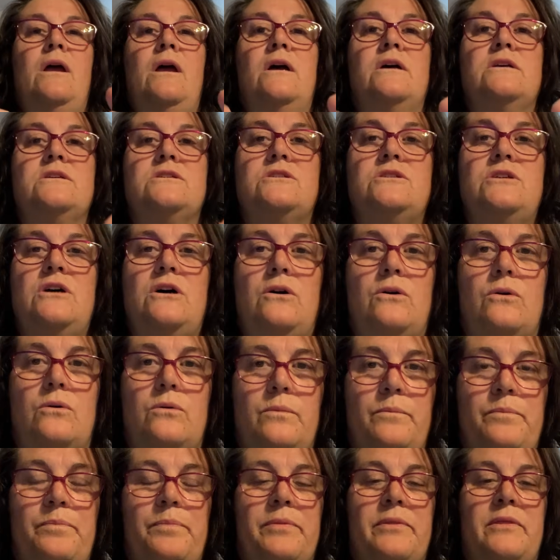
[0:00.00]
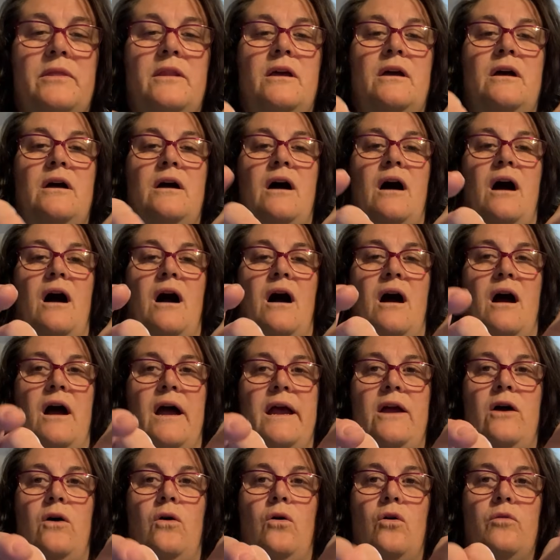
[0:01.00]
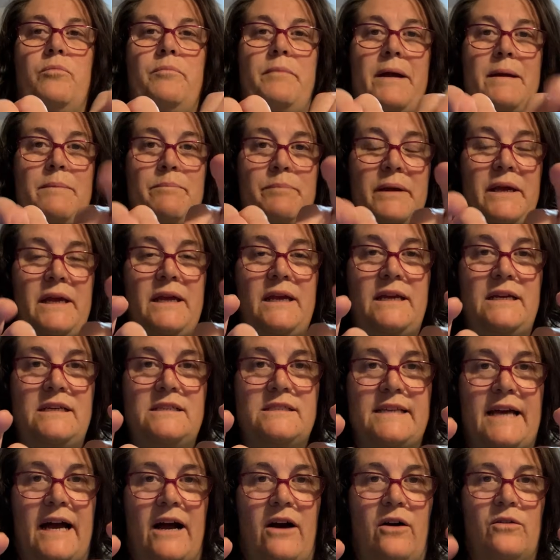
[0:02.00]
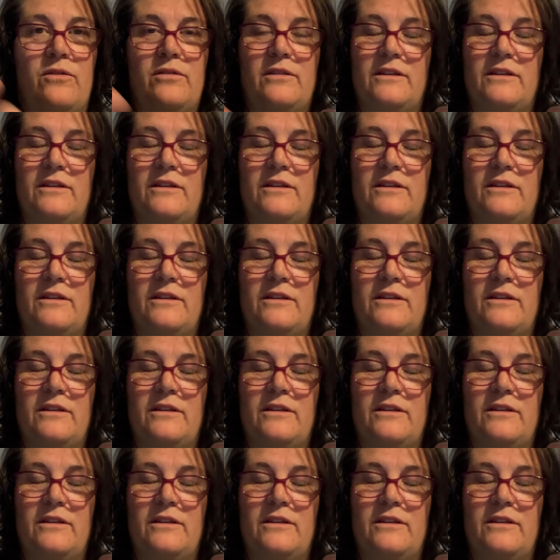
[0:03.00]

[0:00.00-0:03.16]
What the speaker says: So I hold my pinkies out.